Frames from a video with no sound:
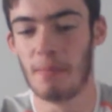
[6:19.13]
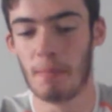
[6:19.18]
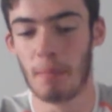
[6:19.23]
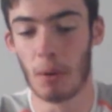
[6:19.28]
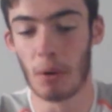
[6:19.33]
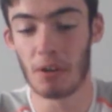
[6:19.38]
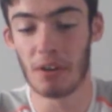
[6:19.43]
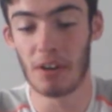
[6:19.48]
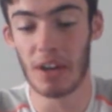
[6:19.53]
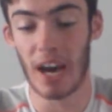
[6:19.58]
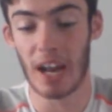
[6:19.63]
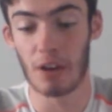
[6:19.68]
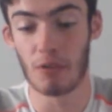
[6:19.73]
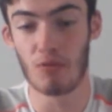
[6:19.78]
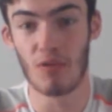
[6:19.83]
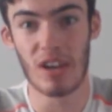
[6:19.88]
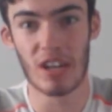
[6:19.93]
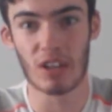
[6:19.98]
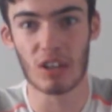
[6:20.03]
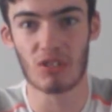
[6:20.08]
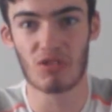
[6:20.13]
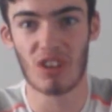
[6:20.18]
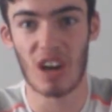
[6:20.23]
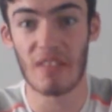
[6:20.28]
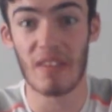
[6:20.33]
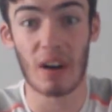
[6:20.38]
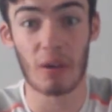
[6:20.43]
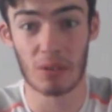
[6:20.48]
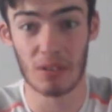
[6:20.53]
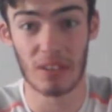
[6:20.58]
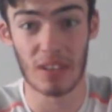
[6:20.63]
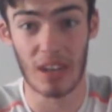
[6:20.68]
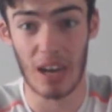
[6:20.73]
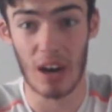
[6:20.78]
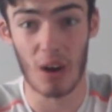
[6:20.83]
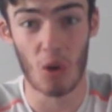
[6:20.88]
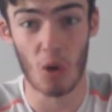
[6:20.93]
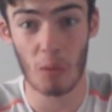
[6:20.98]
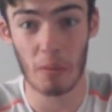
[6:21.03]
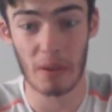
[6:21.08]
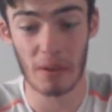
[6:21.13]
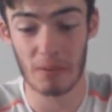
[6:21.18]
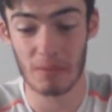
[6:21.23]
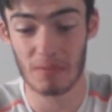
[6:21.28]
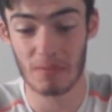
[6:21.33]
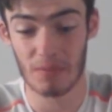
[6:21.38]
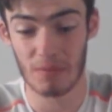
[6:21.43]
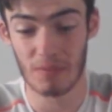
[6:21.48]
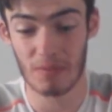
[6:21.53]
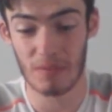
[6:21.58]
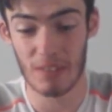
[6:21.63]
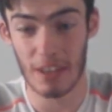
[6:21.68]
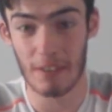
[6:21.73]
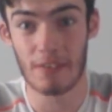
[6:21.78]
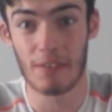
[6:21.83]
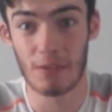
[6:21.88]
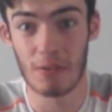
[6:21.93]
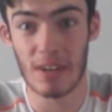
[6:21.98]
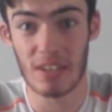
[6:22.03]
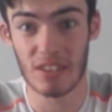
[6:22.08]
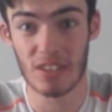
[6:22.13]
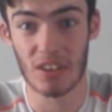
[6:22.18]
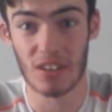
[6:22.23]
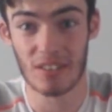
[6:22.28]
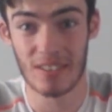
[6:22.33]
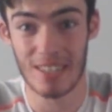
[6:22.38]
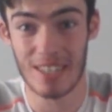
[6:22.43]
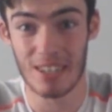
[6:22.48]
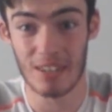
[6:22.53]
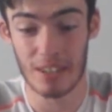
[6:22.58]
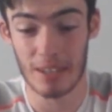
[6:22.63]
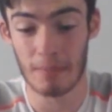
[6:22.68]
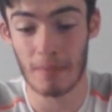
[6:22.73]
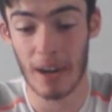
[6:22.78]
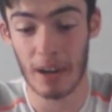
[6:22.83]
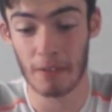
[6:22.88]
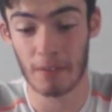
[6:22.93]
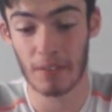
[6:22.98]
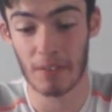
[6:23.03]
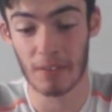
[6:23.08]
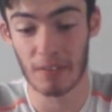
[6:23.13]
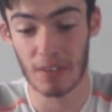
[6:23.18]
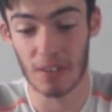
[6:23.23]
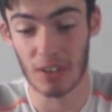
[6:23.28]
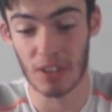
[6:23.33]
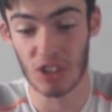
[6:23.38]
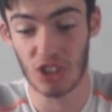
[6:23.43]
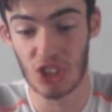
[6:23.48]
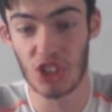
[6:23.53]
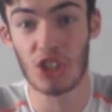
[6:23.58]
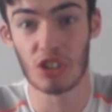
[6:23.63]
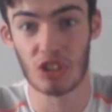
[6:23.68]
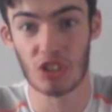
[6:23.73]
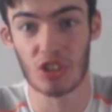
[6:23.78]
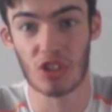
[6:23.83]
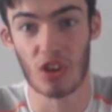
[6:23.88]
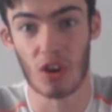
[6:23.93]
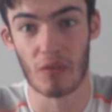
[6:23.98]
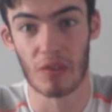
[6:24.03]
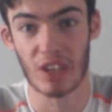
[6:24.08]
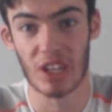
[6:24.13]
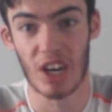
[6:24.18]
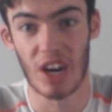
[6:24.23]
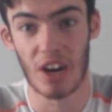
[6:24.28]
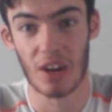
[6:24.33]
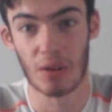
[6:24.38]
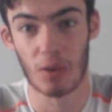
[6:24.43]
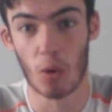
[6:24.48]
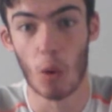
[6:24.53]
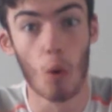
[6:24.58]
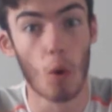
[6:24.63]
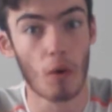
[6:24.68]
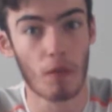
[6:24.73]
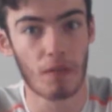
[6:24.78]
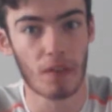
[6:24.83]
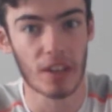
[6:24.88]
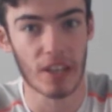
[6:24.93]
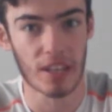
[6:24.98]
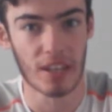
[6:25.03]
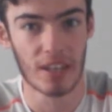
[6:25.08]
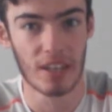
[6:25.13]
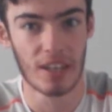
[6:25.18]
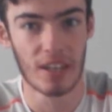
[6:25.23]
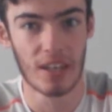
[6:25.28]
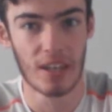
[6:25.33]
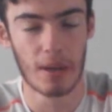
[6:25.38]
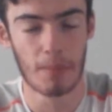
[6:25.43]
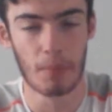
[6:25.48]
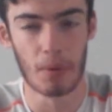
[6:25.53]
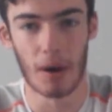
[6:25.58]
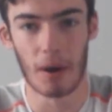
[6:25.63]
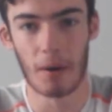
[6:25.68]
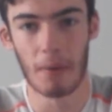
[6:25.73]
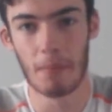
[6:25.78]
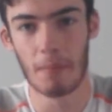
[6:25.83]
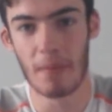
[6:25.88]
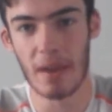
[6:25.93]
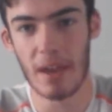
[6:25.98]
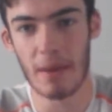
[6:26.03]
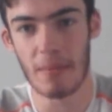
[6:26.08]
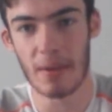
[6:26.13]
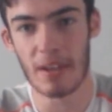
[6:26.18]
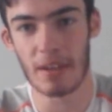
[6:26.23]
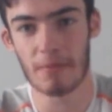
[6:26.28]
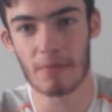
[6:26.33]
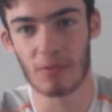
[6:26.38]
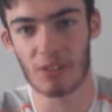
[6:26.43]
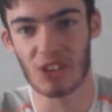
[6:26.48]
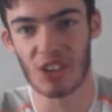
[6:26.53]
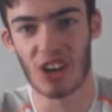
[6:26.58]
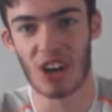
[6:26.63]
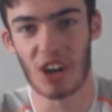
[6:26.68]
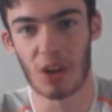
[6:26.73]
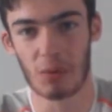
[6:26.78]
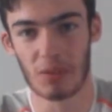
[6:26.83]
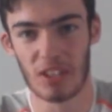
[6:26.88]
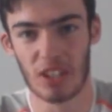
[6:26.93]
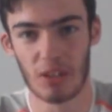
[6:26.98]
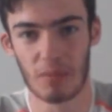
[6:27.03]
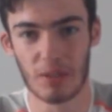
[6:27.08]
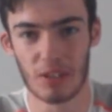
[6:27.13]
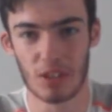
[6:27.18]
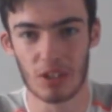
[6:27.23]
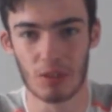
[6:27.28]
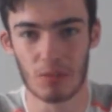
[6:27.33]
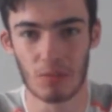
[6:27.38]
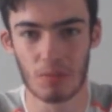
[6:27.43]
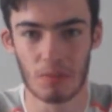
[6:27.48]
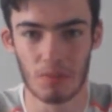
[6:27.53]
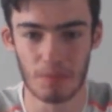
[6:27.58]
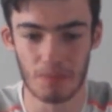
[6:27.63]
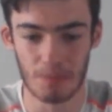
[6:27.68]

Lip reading: Button had a really good drive. I hope if the race had continued, he might have just got Ricciardo, hopefully. But maybe Ricciardo was a little bit too